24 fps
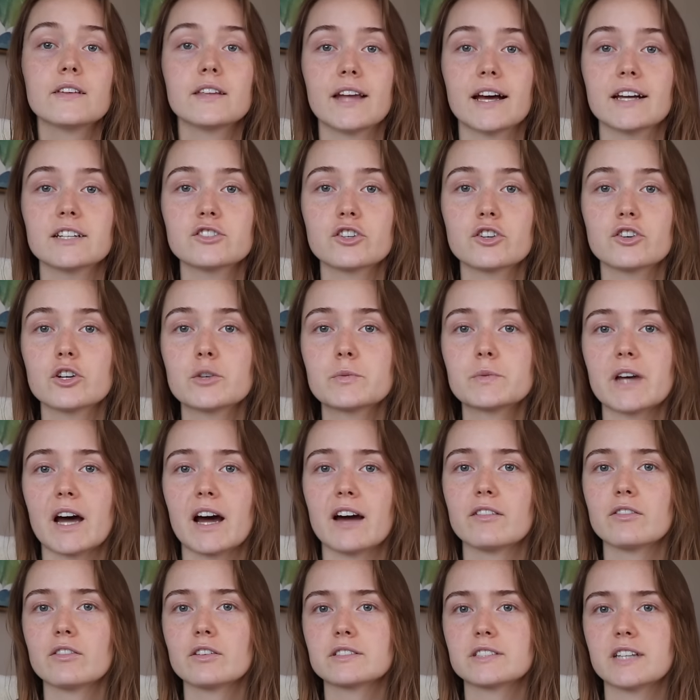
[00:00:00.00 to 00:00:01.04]
ad groups
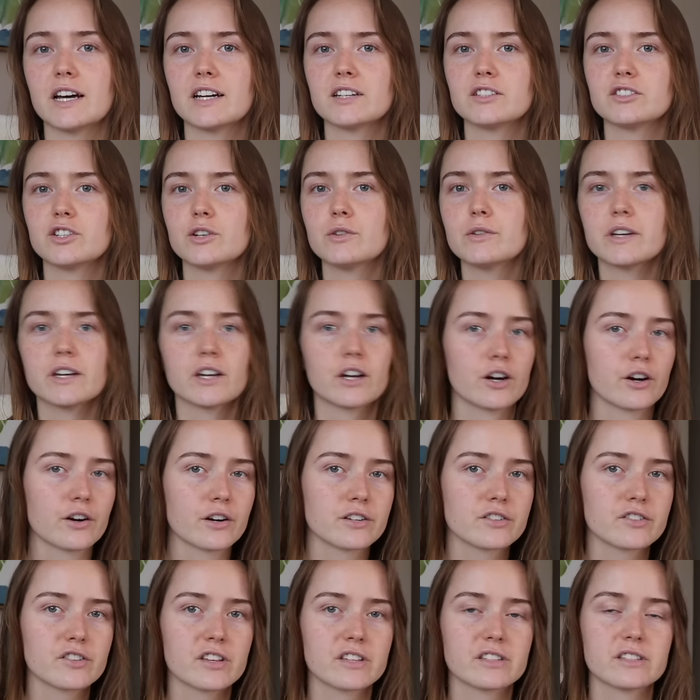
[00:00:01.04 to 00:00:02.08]
I've looked at don't
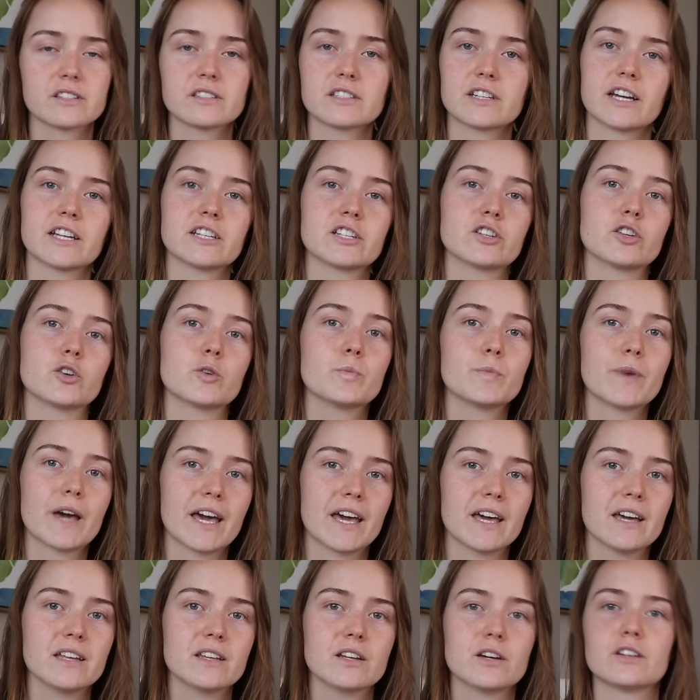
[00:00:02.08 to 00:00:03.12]
encourage this and tend to do
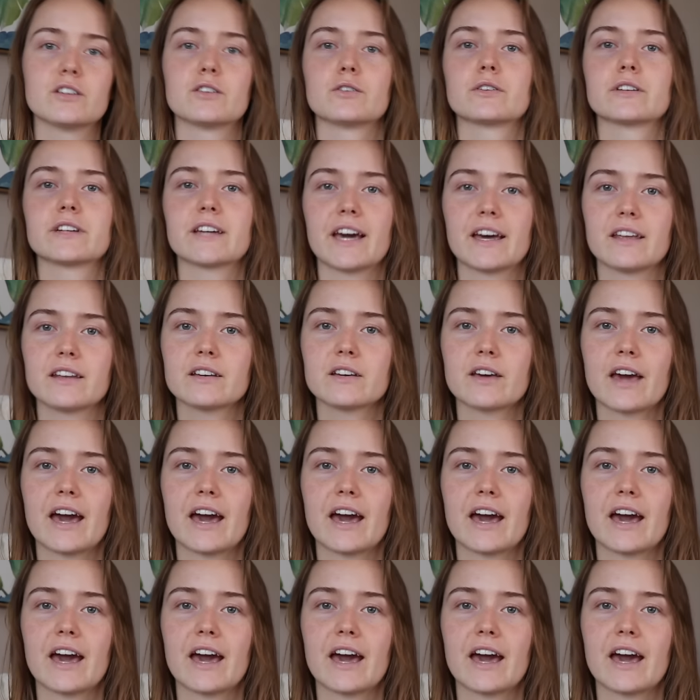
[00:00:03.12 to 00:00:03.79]
paid and organic